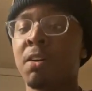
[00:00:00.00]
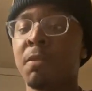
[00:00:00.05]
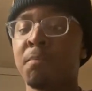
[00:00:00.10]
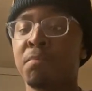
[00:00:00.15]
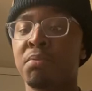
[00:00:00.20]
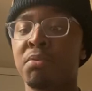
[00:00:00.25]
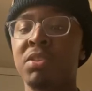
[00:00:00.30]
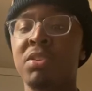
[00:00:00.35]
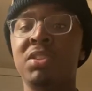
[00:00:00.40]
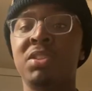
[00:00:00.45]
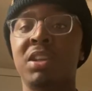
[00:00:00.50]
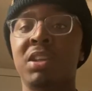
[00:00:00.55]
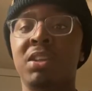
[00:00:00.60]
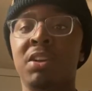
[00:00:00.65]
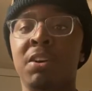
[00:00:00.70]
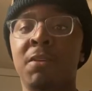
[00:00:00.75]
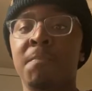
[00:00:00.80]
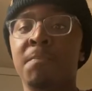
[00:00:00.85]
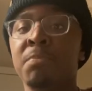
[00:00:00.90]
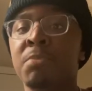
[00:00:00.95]
pre-set
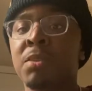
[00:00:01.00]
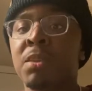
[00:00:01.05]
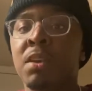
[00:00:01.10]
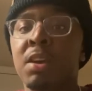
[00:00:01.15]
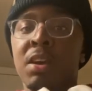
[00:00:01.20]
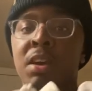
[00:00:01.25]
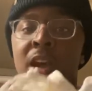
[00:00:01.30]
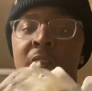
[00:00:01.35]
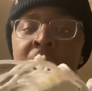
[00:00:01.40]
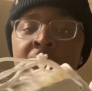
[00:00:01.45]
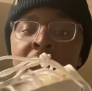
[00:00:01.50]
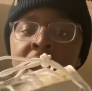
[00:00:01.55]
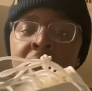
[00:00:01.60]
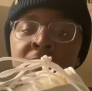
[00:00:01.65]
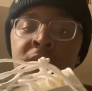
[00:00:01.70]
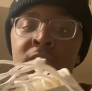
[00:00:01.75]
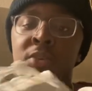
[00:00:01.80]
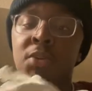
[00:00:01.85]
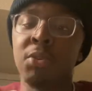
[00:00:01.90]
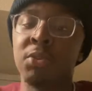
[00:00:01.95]
up,
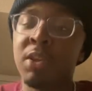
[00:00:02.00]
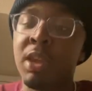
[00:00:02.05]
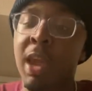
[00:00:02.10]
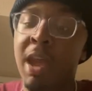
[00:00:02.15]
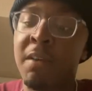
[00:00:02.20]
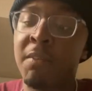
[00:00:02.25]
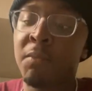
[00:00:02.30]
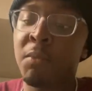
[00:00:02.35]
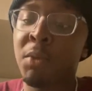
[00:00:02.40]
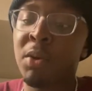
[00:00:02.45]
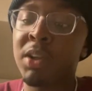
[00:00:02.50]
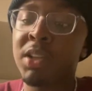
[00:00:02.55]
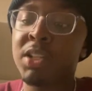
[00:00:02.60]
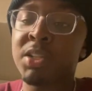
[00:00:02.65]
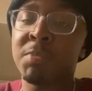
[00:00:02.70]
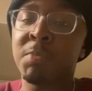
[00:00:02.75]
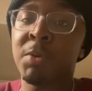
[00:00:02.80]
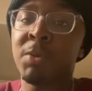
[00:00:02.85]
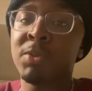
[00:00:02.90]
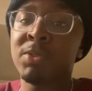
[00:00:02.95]
and you only have one
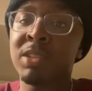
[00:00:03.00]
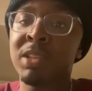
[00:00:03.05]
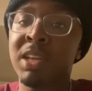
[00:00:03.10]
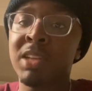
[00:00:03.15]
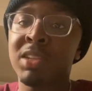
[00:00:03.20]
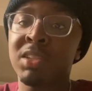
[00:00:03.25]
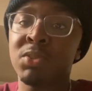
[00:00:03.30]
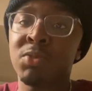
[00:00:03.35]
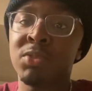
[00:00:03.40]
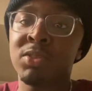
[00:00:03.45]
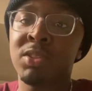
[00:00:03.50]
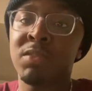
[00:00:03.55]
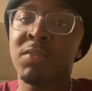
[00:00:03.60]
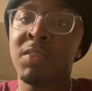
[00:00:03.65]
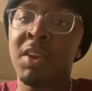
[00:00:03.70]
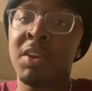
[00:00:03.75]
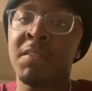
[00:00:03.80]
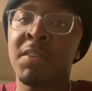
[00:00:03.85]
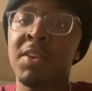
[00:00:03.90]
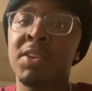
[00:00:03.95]
exposed lace towards the
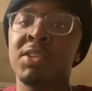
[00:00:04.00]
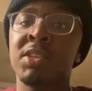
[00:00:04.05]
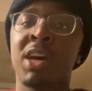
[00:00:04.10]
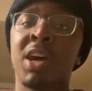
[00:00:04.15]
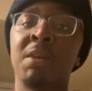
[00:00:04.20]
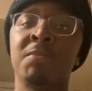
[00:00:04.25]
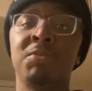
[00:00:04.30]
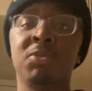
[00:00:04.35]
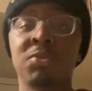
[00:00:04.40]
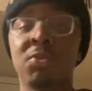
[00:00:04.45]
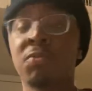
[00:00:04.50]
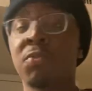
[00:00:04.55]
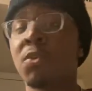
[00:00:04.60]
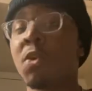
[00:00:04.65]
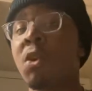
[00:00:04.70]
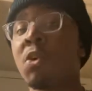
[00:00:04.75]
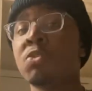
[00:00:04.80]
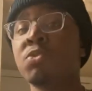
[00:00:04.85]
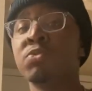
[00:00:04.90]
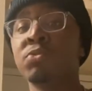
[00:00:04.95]
very, very top. So for
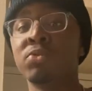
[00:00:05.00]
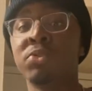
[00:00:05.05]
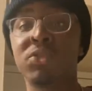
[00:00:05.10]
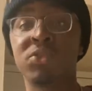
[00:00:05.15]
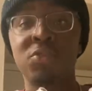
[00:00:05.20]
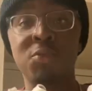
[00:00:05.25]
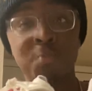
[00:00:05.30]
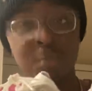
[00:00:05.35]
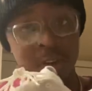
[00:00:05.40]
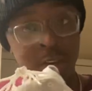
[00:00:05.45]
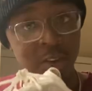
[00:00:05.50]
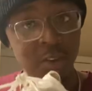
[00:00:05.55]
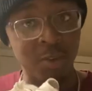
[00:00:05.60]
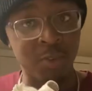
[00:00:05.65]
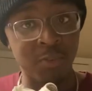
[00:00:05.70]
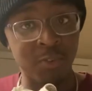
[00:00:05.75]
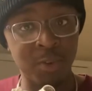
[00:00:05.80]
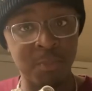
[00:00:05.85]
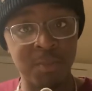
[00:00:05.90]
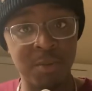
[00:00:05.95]
all you super heel
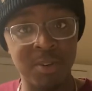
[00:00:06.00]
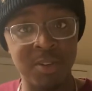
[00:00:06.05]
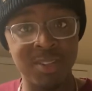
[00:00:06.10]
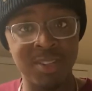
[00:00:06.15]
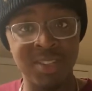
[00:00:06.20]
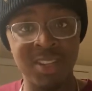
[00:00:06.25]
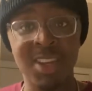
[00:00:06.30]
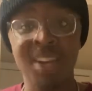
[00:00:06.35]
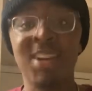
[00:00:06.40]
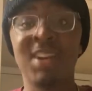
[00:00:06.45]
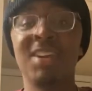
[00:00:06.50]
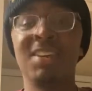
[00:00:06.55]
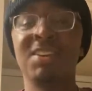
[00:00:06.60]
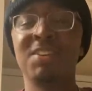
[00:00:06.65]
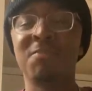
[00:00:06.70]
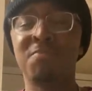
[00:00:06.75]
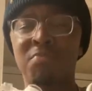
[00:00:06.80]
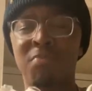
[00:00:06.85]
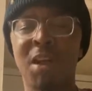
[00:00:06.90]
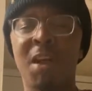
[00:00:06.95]
flippers,
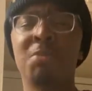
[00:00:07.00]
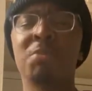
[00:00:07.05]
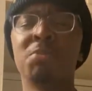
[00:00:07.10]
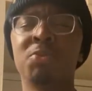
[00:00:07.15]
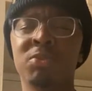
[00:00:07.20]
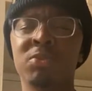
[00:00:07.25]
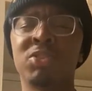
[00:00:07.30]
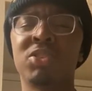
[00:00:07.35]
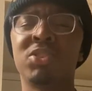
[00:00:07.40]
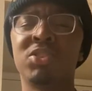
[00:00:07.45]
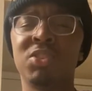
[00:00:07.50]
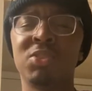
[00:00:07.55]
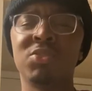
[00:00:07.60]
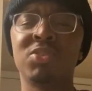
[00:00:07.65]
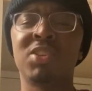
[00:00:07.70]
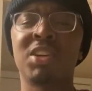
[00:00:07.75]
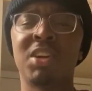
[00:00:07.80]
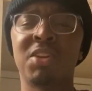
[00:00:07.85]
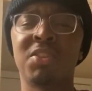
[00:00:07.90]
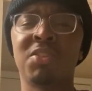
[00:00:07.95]
you probably will still
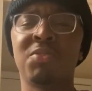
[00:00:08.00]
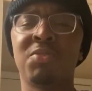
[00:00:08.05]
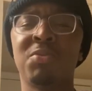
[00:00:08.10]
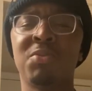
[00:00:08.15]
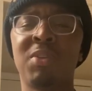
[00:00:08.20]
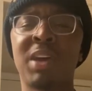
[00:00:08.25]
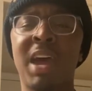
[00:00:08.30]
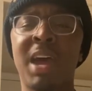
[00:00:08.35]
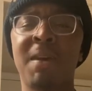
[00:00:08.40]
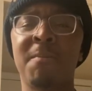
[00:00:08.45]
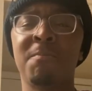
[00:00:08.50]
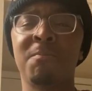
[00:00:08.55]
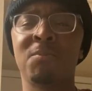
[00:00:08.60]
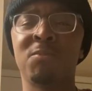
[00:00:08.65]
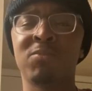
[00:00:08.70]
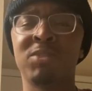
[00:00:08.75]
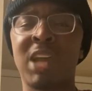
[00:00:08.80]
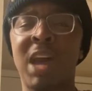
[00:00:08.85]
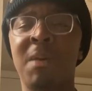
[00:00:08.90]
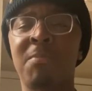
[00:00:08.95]
tear through
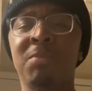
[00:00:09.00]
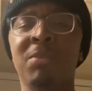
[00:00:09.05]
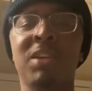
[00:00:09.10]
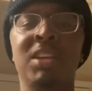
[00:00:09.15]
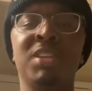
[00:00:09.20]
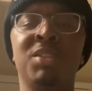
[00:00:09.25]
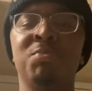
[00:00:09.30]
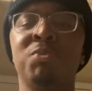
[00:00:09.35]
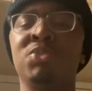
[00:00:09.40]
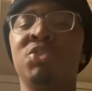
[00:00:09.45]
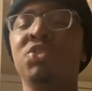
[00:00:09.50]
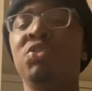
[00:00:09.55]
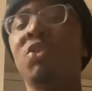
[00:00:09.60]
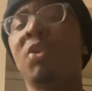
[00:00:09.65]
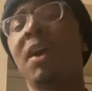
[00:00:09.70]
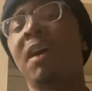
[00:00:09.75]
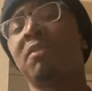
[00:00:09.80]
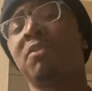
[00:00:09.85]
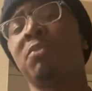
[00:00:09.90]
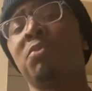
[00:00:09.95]
that top lace, but you
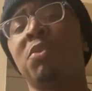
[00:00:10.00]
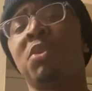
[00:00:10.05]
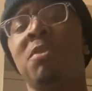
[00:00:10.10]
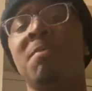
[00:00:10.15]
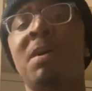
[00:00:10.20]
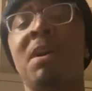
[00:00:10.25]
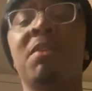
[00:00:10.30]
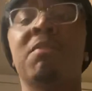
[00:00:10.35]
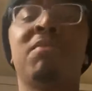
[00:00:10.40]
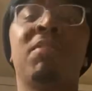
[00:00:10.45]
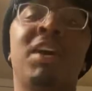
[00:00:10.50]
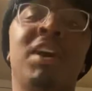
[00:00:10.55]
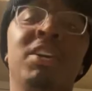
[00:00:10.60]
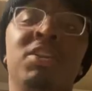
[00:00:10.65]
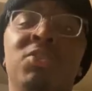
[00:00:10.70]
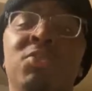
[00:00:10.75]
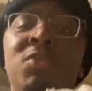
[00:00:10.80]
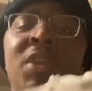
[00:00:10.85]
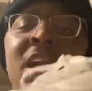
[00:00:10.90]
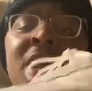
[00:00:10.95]
don't have to worry about flying
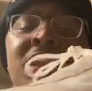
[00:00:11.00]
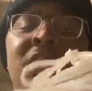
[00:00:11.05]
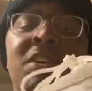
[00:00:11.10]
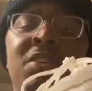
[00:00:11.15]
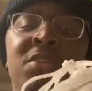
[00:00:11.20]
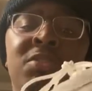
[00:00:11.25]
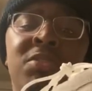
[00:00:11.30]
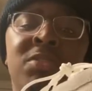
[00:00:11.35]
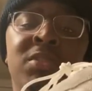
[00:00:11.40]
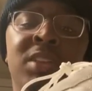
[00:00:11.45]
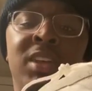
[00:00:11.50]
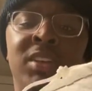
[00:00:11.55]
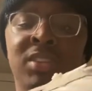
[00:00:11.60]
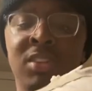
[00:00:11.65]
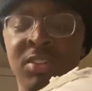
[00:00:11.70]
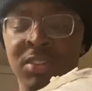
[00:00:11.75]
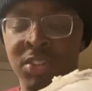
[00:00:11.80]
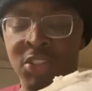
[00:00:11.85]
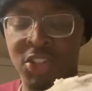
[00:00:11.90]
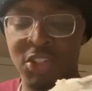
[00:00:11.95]
through any other lace
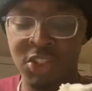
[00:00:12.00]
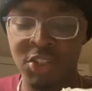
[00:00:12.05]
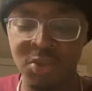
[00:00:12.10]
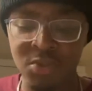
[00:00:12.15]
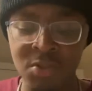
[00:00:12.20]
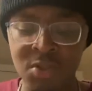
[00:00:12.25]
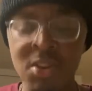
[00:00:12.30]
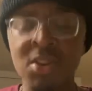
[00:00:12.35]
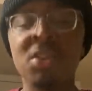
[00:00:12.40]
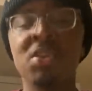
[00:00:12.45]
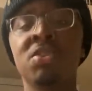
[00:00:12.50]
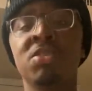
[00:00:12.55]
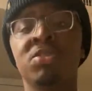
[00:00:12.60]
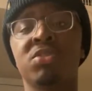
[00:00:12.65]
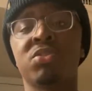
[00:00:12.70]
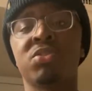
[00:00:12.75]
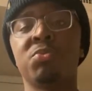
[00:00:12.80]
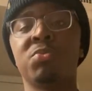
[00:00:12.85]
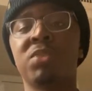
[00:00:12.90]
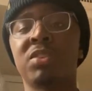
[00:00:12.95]
on the shoe.
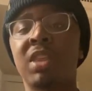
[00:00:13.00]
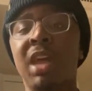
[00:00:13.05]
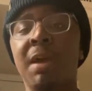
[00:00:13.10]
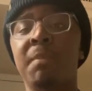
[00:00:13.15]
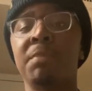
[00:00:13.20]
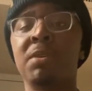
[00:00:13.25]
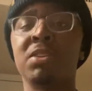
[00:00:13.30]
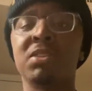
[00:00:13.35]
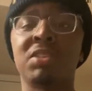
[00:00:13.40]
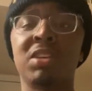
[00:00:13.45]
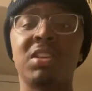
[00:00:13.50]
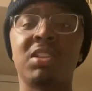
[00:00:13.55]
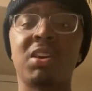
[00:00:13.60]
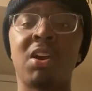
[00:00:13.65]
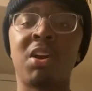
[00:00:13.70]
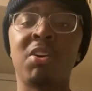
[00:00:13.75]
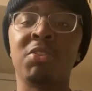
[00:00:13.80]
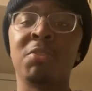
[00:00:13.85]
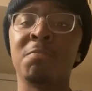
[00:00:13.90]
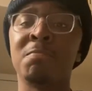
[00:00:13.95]
So with that being said, there
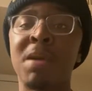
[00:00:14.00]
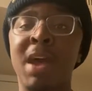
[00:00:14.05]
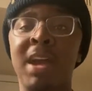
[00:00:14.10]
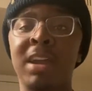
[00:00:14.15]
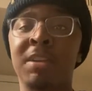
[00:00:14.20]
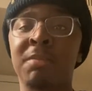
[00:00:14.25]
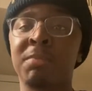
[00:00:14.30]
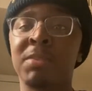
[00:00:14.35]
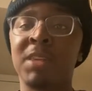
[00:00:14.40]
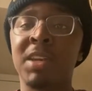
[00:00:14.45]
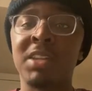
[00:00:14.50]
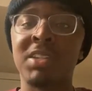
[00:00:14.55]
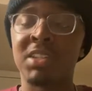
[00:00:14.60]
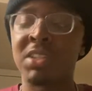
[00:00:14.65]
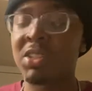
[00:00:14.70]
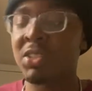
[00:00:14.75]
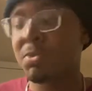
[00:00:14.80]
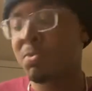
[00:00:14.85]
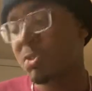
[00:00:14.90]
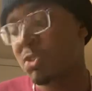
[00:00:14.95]
are no backup
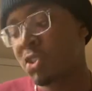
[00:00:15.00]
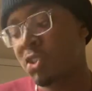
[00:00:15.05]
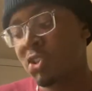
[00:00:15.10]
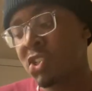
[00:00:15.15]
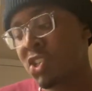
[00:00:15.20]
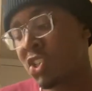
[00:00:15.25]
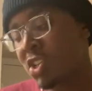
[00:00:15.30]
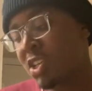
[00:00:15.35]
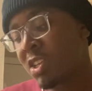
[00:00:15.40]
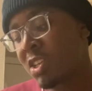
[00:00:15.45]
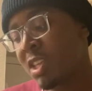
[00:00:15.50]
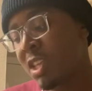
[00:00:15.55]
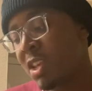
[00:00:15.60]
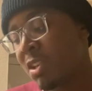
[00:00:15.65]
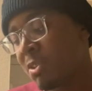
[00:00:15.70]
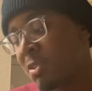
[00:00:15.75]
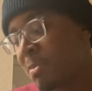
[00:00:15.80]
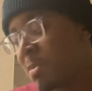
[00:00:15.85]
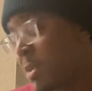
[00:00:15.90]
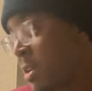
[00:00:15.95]
laces, but you shouldn't need
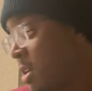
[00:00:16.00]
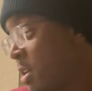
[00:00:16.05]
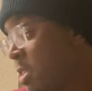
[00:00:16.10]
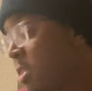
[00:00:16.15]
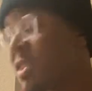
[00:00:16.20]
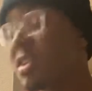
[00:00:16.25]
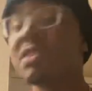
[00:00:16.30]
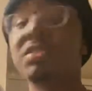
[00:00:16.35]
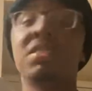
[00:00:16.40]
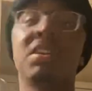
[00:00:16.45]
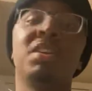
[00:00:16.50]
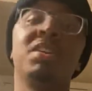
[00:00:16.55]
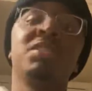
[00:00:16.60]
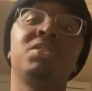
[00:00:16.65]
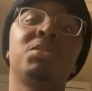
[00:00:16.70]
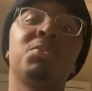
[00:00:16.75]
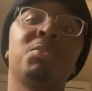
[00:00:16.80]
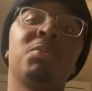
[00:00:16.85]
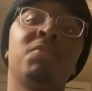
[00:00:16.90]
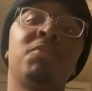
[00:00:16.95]
them. This is
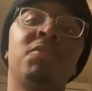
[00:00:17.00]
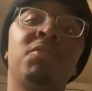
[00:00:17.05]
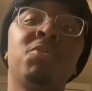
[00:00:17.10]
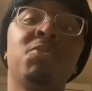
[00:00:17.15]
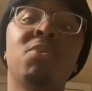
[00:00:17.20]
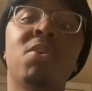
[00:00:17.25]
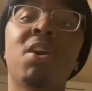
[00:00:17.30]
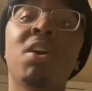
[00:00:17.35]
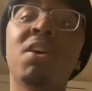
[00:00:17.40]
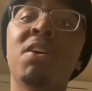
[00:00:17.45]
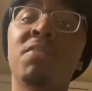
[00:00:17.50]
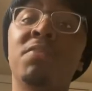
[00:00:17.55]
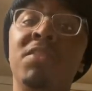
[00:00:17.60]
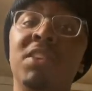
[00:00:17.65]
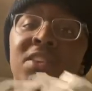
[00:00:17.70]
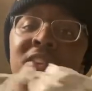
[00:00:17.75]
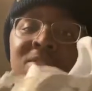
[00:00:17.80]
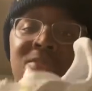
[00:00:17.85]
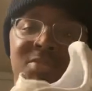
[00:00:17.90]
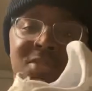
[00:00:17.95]
a review of the
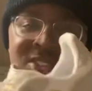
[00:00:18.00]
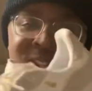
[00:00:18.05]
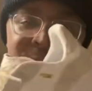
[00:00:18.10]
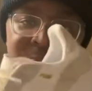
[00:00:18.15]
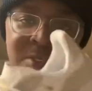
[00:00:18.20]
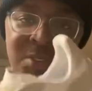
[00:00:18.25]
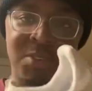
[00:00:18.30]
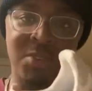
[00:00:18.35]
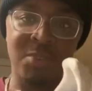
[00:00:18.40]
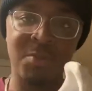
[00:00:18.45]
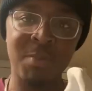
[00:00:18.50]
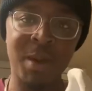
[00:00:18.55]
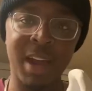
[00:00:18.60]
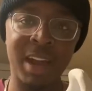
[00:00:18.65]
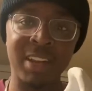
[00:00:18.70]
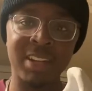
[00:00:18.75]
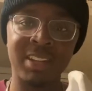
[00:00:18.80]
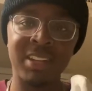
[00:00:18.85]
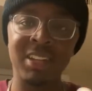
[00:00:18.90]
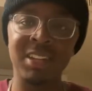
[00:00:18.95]
Lucas Puig
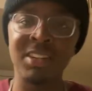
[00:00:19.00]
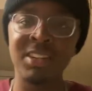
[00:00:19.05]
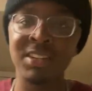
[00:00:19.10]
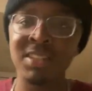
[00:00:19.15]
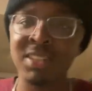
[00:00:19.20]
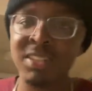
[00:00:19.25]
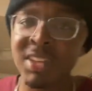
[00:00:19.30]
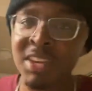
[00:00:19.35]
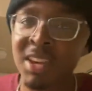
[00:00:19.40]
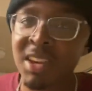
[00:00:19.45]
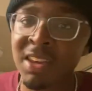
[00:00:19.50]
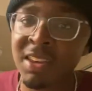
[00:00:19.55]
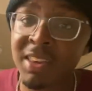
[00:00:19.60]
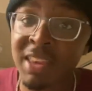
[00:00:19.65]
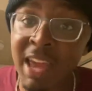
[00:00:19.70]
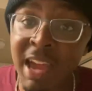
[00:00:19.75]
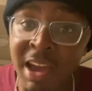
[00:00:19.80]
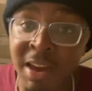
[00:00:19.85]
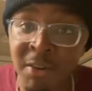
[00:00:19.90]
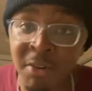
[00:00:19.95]
by Adidas.
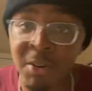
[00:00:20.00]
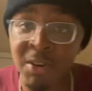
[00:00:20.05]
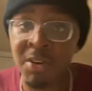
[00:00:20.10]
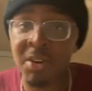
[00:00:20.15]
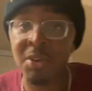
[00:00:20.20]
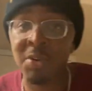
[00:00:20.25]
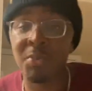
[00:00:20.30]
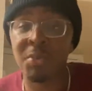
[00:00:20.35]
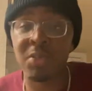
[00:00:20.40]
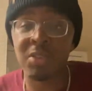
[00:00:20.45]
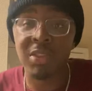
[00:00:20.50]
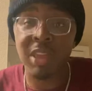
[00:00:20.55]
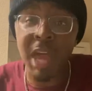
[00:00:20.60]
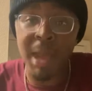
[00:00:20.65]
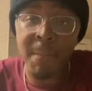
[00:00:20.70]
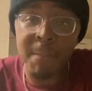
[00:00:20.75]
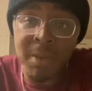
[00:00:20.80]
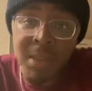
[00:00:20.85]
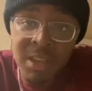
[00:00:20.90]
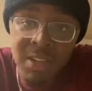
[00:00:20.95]
Now, with
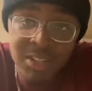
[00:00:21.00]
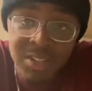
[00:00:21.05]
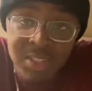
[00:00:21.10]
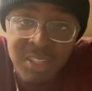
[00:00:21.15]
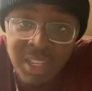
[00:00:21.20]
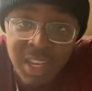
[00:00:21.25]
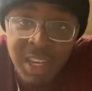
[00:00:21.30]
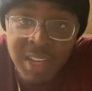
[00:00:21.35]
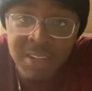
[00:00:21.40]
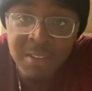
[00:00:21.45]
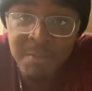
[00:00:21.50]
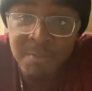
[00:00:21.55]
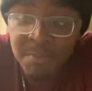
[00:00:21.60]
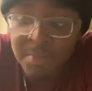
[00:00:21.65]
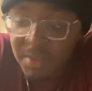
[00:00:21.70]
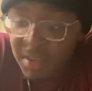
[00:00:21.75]
that being said,